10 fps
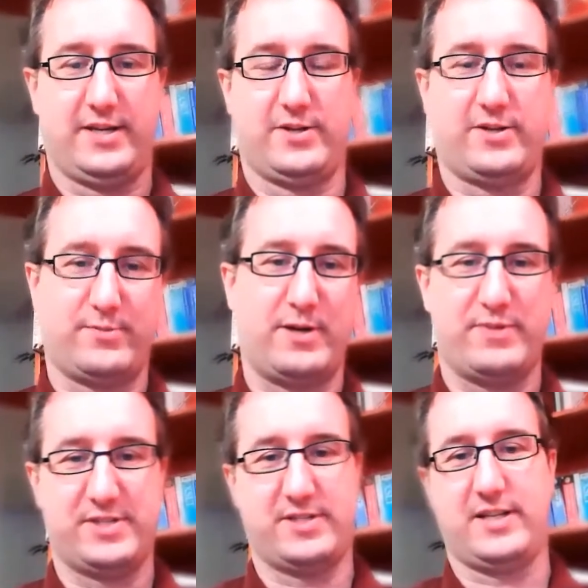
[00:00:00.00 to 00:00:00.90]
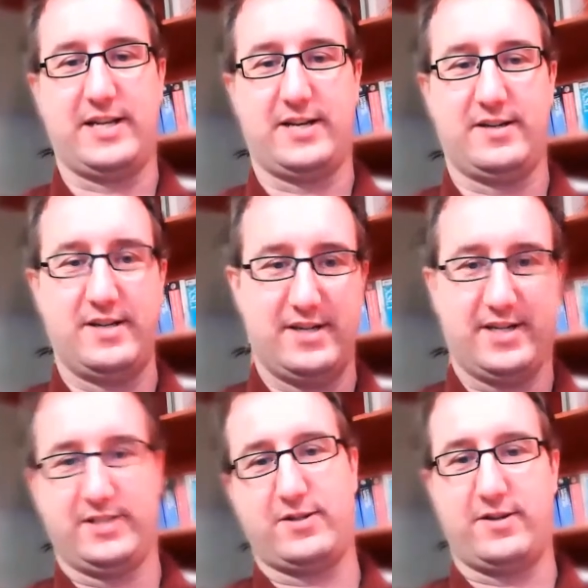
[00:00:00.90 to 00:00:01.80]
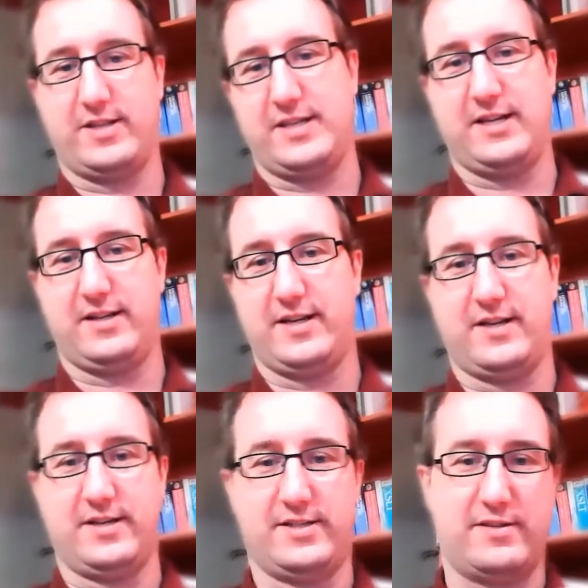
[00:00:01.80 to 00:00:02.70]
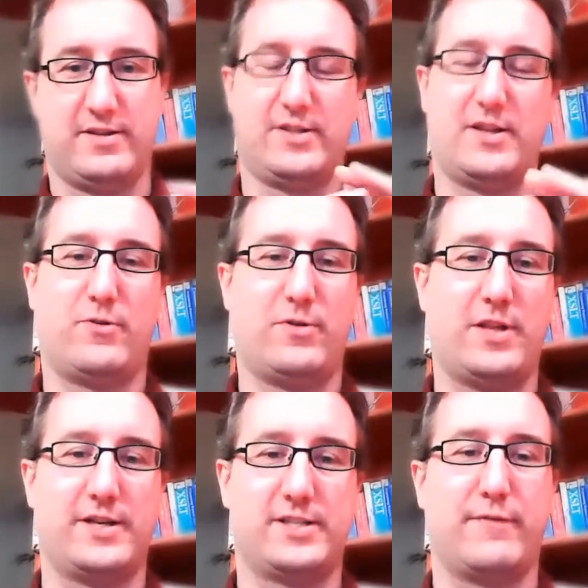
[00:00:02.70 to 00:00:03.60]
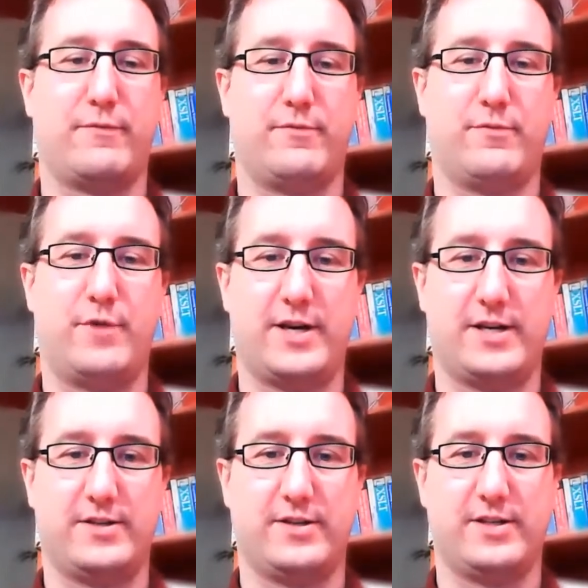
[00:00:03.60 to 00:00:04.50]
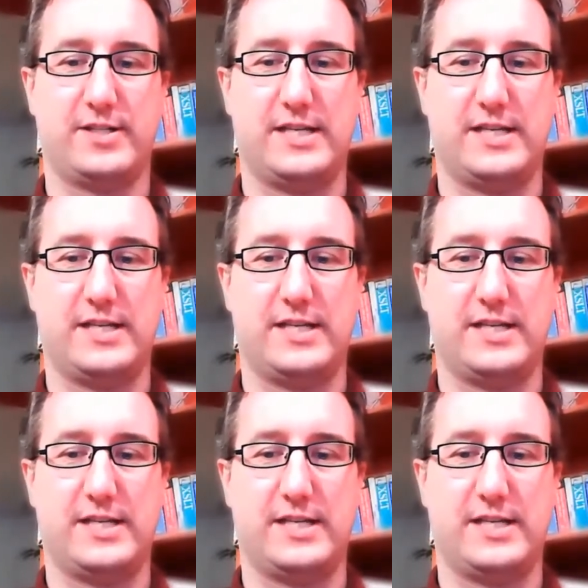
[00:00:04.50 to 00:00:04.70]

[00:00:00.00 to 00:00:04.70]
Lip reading: layer, it calls my business layer, it's calling the data layer. There's not a whole lot of stuff running under the